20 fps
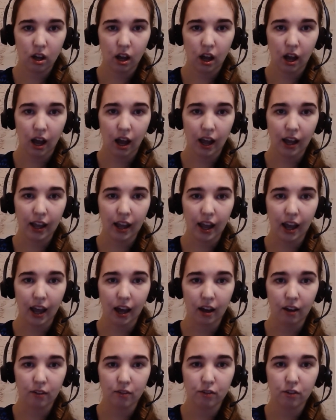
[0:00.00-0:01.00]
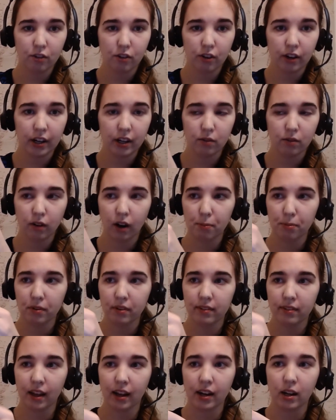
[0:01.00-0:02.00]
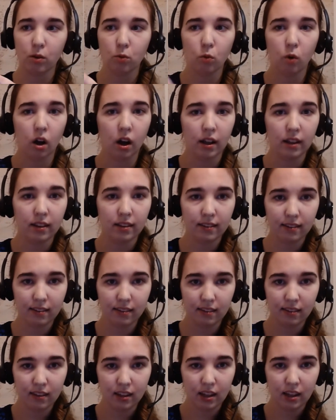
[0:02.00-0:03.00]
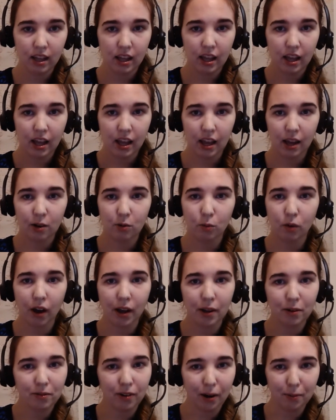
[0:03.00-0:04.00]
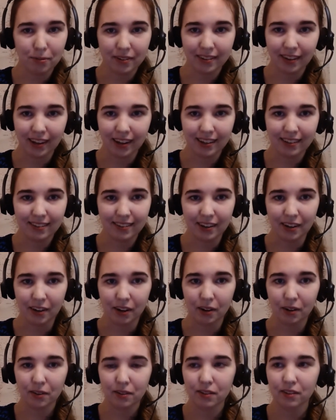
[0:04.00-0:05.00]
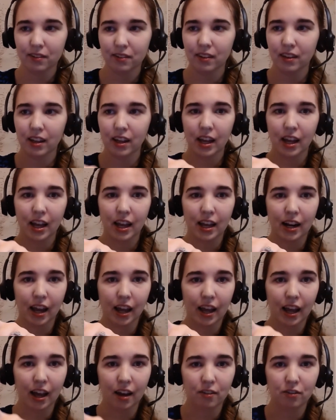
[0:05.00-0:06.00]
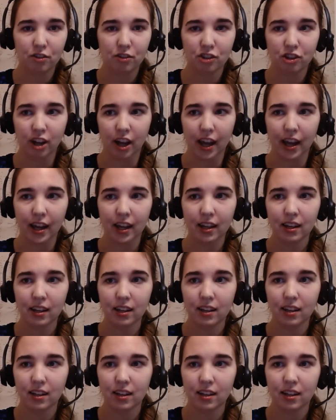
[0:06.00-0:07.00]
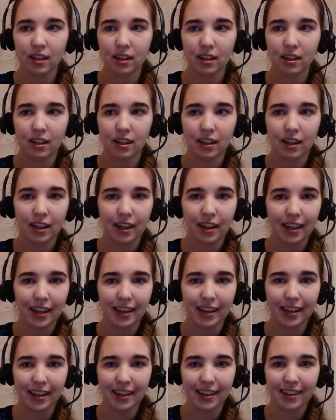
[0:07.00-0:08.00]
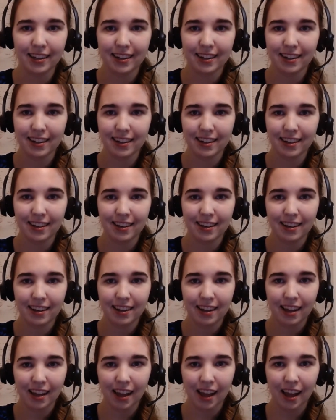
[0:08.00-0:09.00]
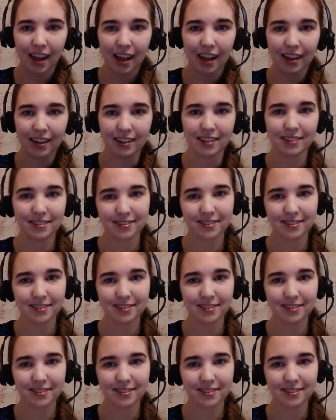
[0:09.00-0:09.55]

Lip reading: I have green representing ones and white representing zeros, and I have J, E, N